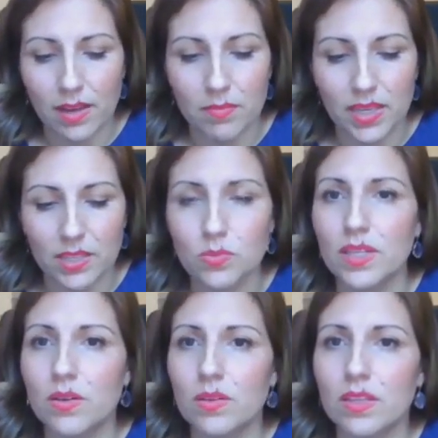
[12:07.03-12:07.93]
because we
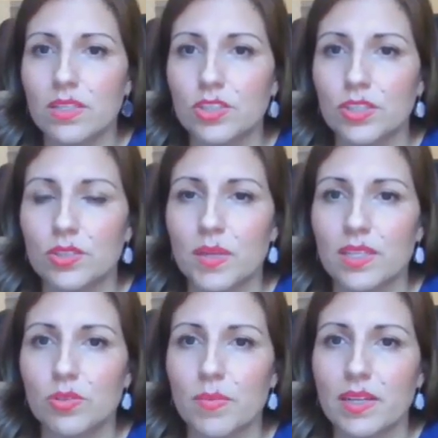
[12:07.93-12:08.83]
know that this year's
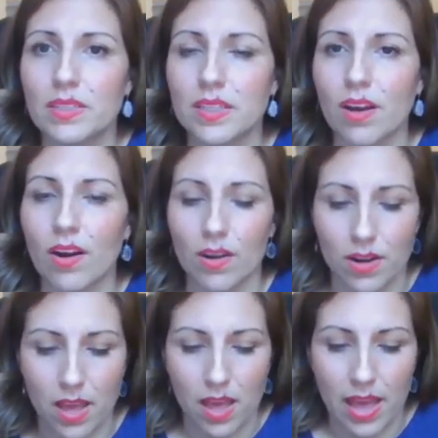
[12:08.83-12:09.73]
been tremendously hard,